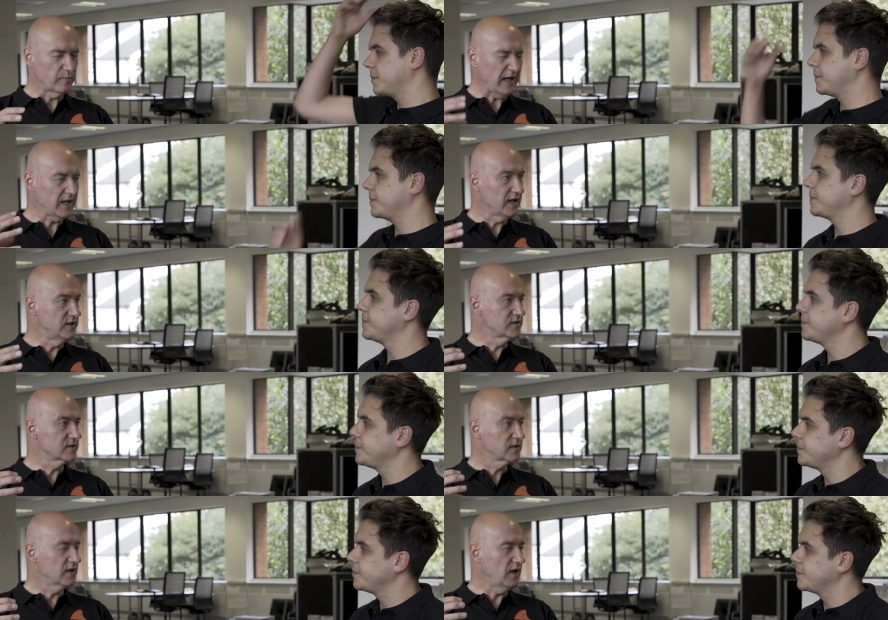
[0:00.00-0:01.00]
Speaker 1: back
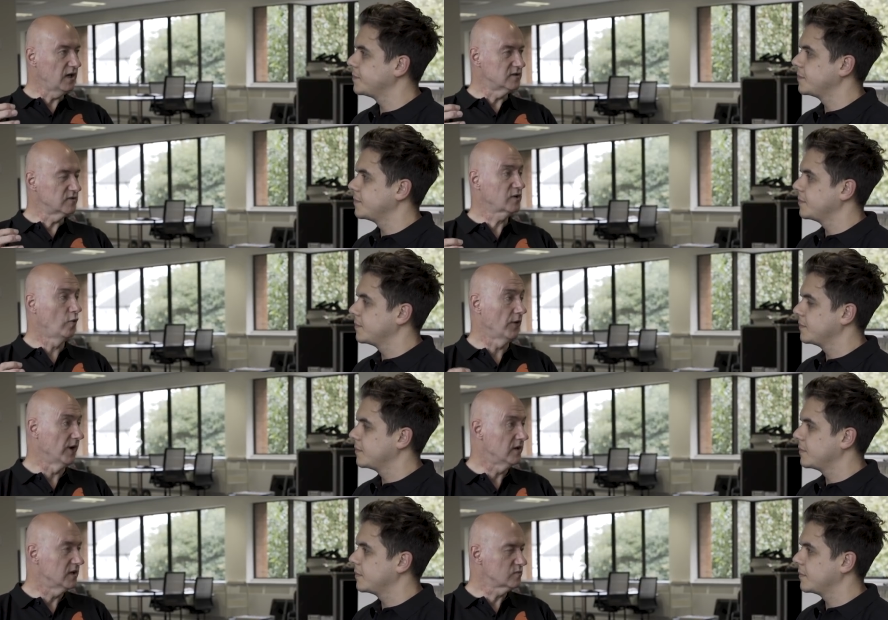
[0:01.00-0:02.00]
end
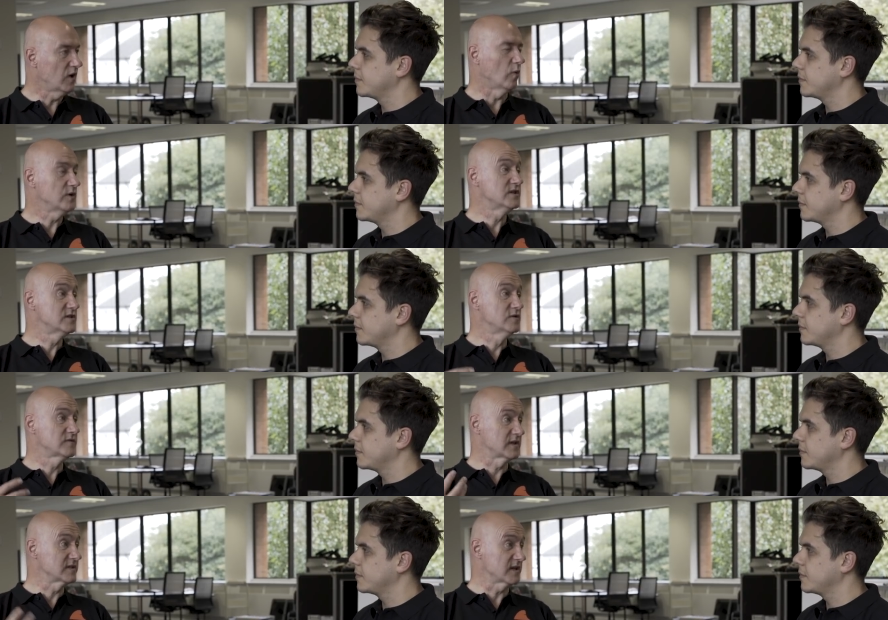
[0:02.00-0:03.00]
recorder as well, which is
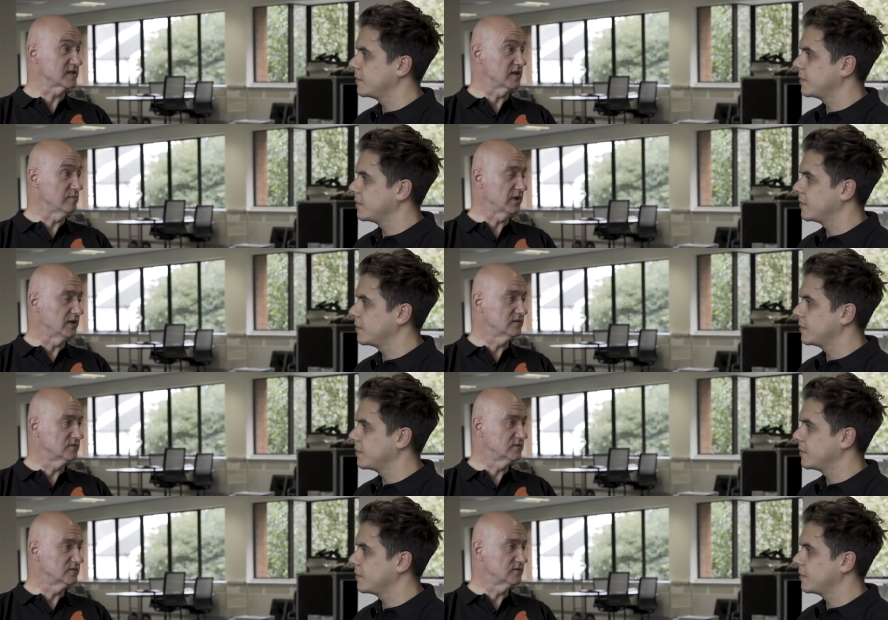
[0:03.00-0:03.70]
used for the 16-bit